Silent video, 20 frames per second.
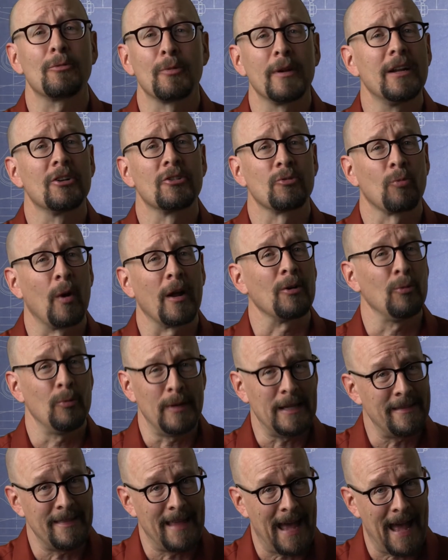think readers want to
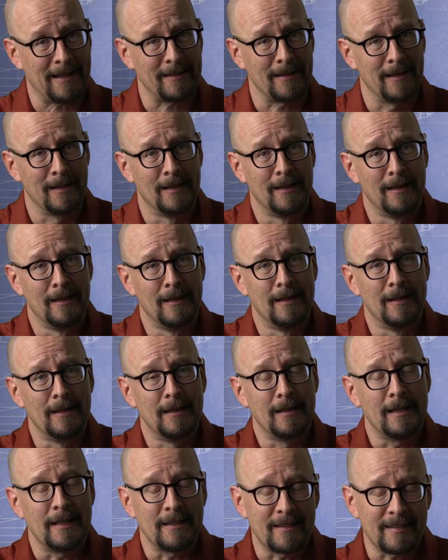read that.
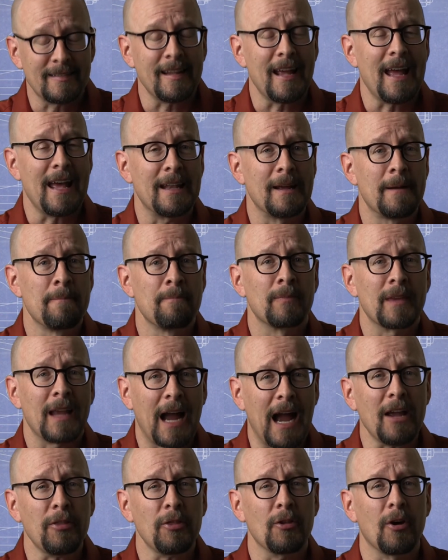Instead,
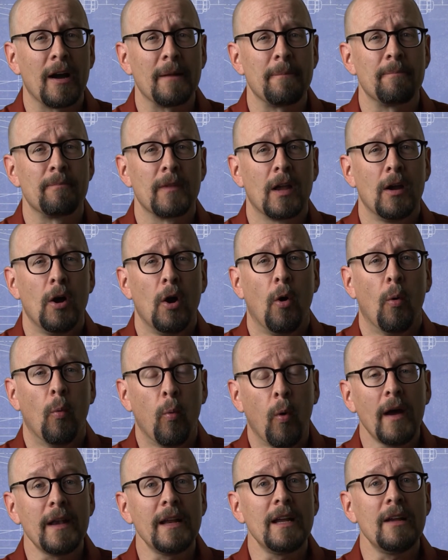I thought,
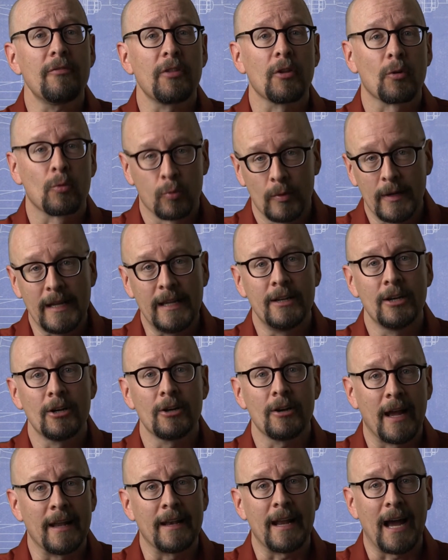what if the
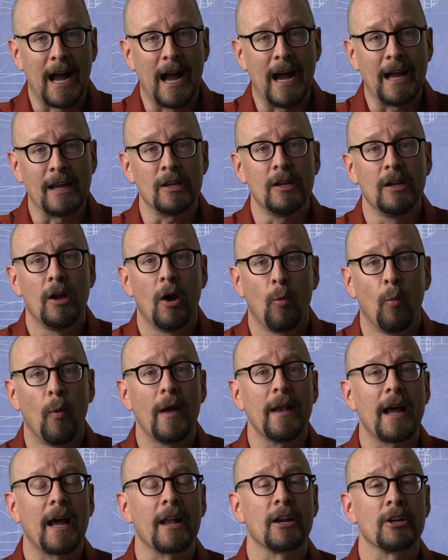reader and I
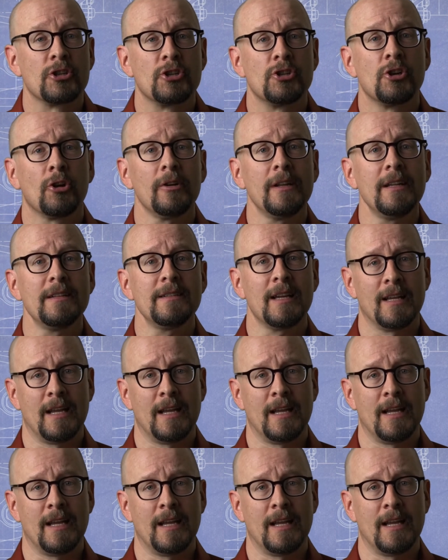went on a journey